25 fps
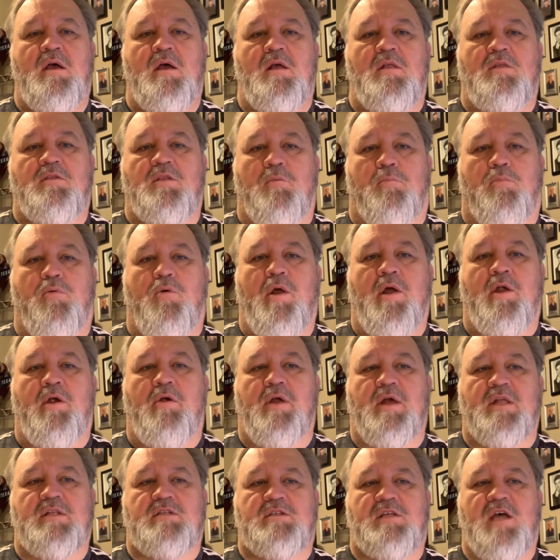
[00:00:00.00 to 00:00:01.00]
The printer
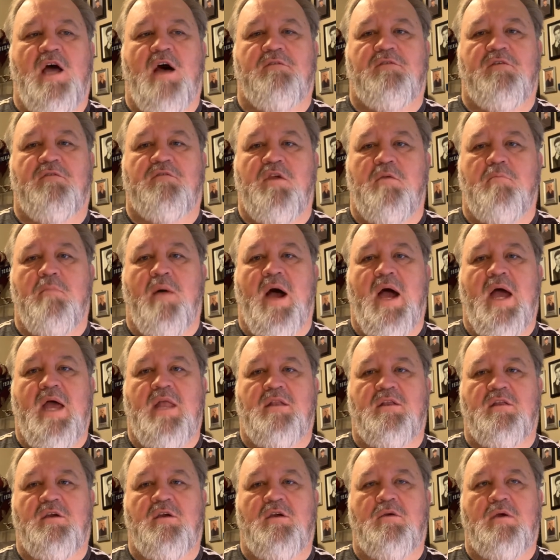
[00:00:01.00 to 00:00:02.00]
itself, if you buy it
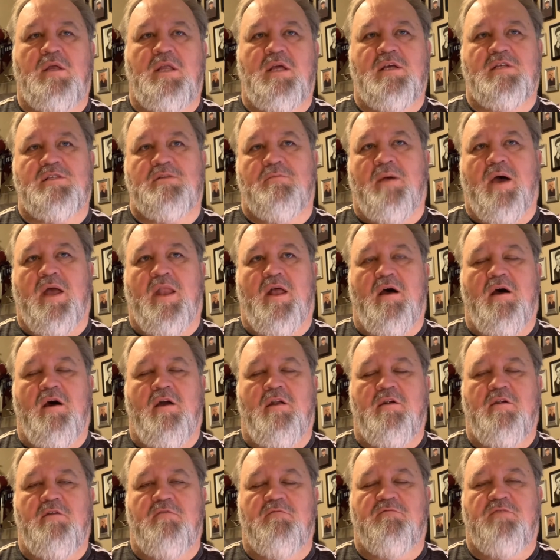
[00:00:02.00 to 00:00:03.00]
new, it is about
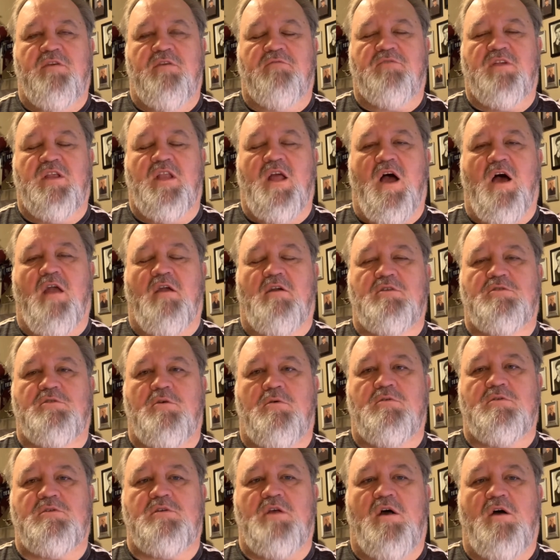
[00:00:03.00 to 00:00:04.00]
$150
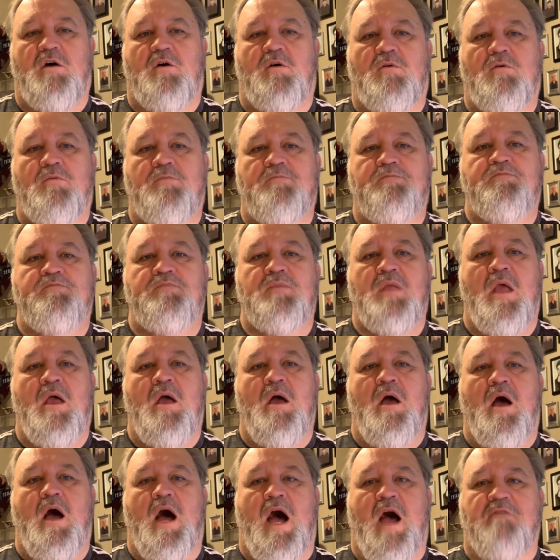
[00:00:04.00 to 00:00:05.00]
or so.
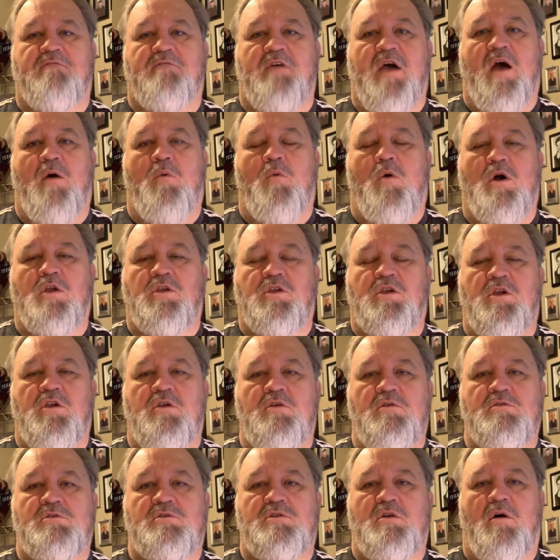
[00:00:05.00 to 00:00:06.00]
I found one
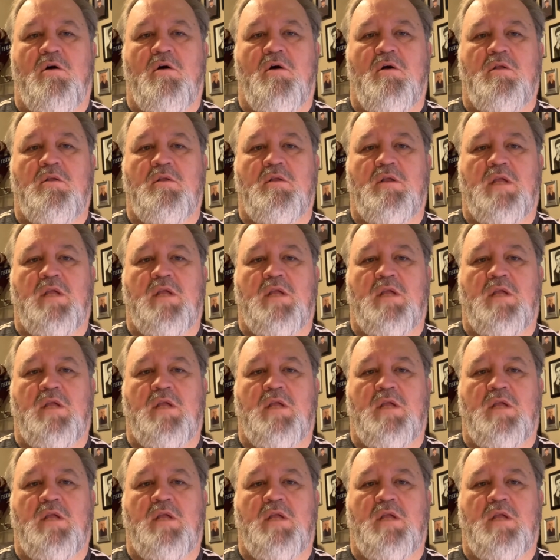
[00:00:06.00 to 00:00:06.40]
used on